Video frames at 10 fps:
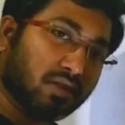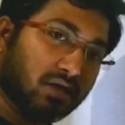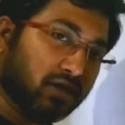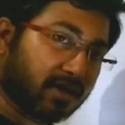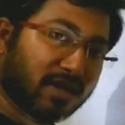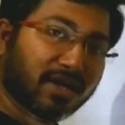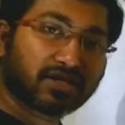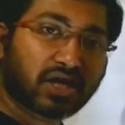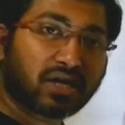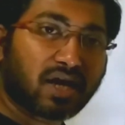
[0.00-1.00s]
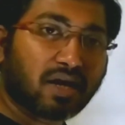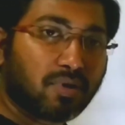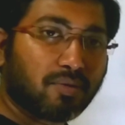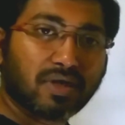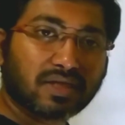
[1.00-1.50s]
Inclination can be
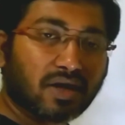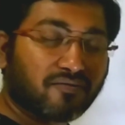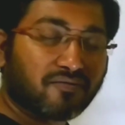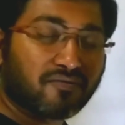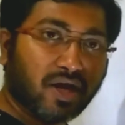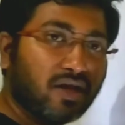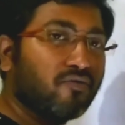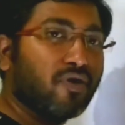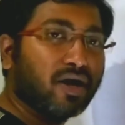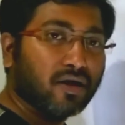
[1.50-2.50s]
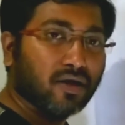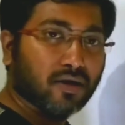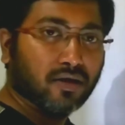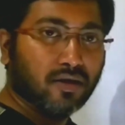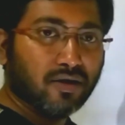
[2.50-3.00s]
measured from anywhere.
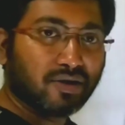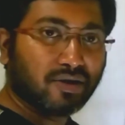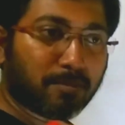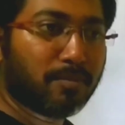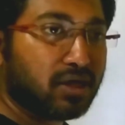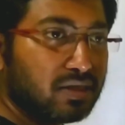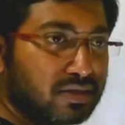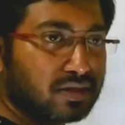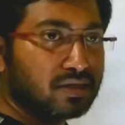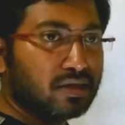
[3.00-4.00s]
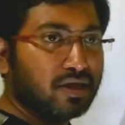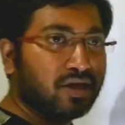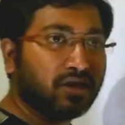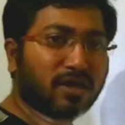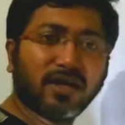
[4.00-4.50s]
Dip means
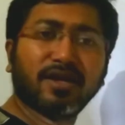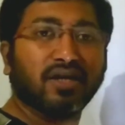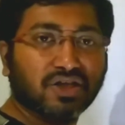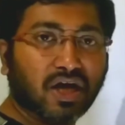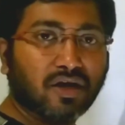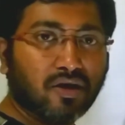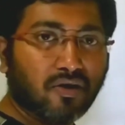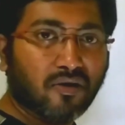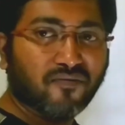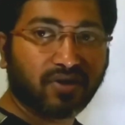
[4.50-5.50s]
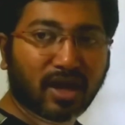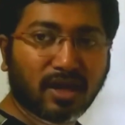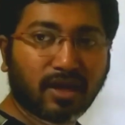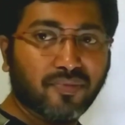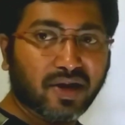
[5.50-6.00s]
inclination of
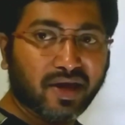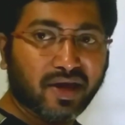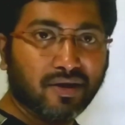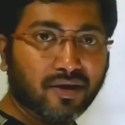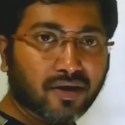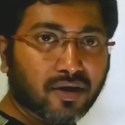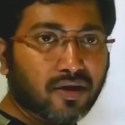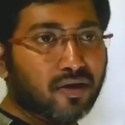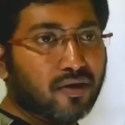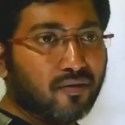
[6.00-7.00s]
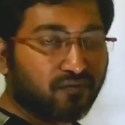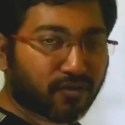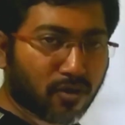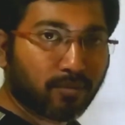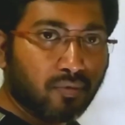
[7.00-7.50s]
any plane
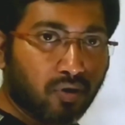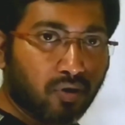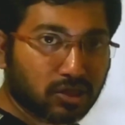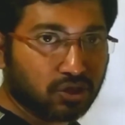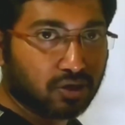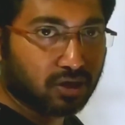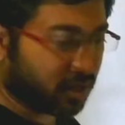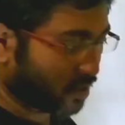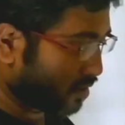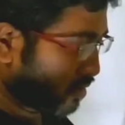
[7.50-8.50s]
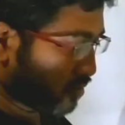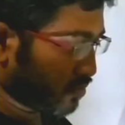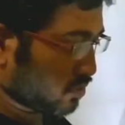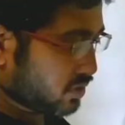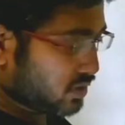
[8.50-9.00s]
from horizontal.
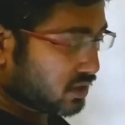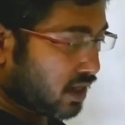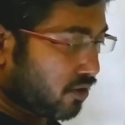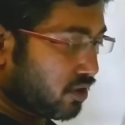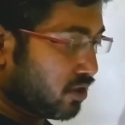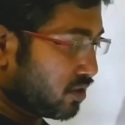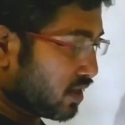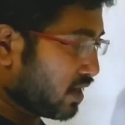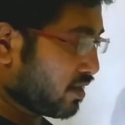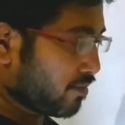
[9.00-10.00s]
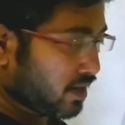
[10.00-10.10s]
So this is the horizontal level.